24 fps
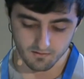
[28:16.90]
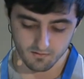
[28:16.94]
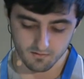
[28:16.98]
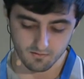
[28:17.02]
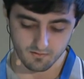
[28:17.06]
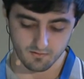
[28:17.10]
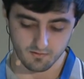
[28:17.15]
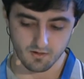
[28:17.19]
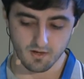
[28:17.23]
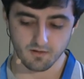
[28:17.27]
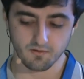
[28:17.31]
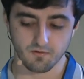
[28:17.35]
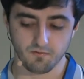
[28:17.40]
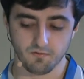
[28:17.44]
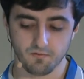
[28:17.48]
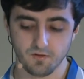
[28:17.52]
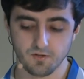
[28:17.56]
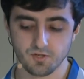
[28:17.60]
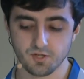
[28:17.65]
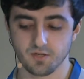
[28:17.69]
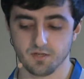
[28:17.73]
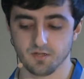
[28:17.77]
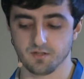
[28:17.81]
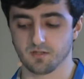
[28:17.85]
Another
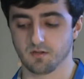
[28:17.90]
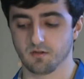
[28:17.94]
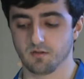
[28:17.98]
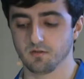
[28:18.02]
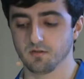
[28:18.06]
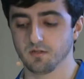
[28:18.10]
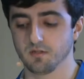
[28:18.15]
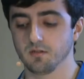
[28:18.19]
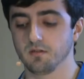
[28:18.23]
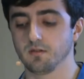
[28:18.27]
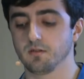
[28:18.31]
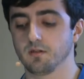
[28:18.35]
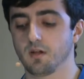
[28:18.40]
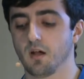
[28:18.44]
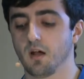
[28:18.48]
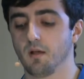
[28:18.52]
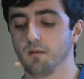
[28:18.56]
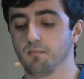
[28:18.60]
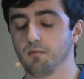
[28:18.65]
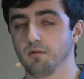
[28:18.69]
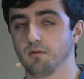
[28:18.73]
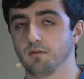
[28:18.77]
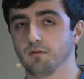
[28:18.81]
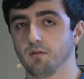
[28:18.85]
feature is content
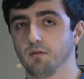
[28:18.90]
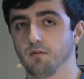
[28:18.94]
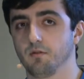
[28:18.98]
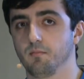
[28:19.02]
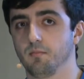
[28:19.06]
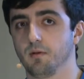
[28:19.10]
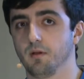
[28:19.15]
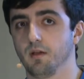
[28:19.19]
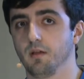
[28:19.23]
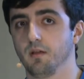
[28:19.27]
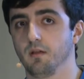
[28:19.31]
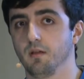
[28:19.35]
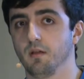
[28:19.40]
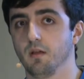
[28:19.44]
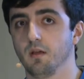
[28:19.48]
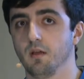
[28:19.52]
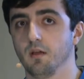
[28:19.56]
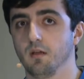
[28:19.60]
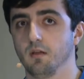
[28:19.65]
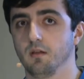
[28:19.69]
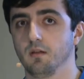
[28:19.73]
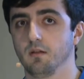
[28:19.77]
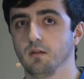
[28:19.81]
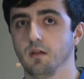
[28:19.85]
type returned
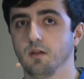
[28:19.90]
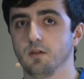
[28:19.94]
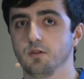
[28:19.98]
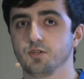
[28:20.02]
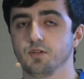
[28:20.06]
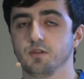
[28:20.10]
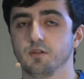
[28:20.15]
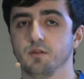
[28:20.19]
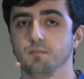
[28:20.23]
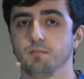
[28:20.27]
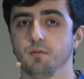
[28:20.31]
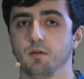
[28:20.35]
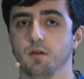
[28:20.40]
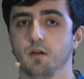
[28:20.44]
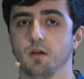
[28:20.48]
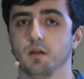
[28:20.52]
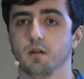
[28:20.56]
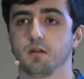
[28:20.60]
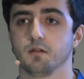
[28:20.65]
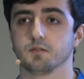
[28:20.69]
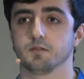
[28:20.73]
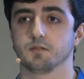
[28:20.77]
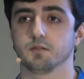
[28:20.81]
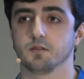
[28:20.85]
in HTTP
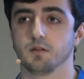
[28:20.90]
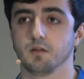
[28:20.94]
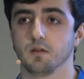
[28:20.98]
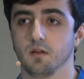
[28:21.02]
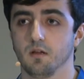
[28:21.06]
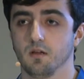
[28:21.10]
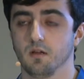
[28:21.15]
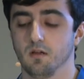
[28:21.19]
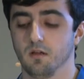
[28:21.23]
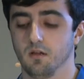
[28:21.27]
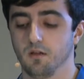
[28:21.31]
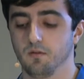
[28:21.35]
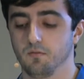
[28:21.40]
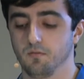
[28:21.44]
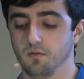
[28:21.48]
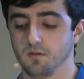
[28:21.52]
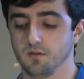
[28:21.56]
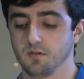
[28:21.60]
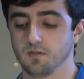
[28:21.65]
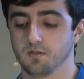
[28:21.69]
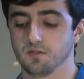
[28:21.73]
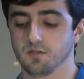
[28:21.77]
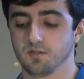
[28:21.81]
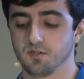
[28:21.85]
headers. If
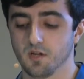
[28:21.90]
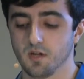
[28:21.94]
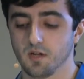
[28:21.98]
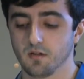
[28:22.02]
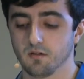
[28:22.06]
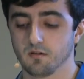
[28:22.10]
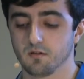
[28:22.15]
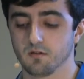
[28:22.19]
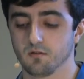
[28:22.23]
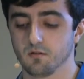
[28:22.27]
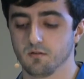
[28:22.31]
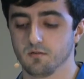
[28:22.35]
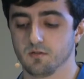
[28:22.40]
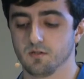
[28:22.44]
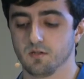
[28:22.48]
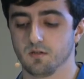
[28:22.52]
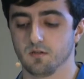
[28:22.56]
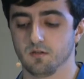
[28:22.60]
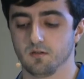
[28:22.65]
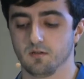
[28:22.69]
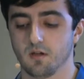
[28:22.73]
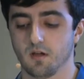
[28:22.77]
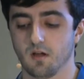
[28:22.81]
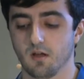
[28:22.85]
it is static
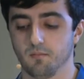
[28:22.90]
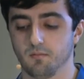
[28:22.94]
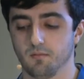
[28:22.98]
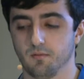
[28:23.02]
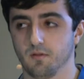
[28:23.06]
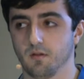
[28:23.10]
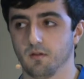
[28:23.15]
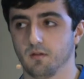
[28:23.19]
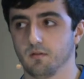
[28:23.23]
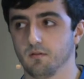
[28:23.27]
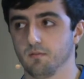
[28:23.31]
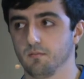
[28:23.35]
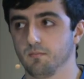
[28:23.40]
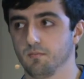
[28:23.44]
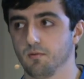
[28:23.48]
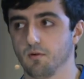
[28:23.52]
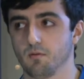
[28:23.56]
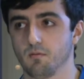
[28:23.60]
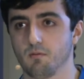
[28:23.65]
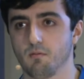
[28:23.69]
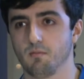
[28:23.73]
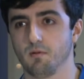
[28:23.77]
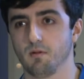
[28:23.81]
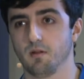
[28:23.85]
content type, then
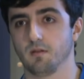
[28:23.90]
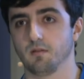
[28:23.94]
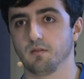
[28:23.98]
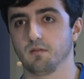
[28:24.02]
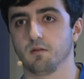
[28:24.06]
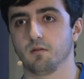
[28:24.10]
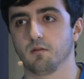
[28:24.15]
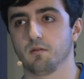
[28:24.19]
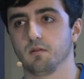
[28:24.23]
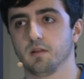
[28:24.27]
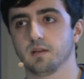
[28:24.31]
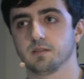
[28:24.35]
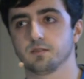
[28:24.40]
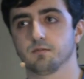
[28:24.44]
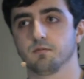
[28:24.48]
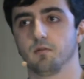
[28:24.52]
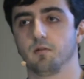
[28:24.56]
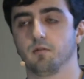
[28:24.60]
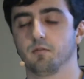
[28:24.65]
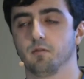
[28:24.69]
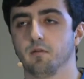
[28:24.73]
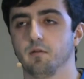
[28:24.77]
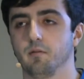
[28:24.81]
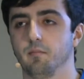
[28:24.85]
probably there are less
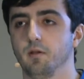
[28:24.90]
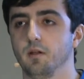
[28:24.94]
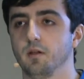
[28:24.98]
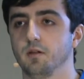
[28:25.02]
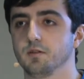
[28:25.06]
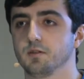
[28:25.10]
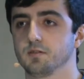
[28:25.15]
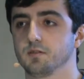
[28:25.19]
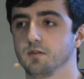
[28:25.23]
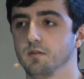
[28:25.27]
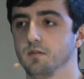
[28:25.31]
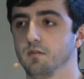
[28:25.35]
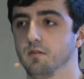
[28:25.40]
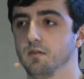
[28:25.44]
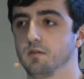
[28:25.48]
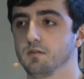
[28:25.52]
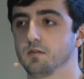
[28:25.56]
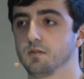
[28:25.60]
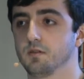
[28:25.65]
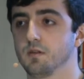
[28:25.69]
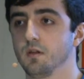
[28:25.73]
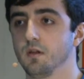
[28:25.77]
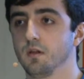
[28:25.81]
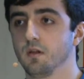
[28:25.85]
vulnerabilities in
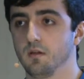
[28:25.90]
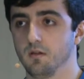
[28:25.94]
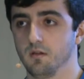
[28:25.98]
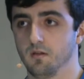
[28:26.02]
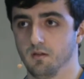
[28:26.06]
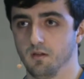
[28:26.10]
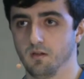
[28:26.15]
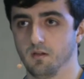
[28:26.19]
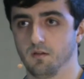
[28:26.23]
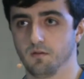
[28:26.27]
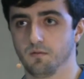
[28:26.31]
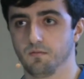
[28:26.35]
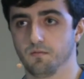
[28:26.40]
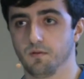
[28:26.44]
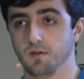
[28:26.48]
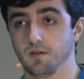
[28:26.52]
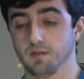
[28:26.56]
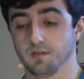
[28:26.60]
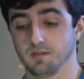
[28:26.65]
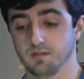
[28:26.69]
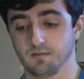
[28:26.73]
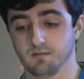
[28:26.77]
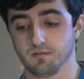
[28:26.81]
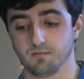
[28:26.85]
this
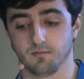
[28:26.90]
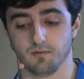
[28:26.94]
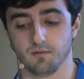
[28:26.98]
interface.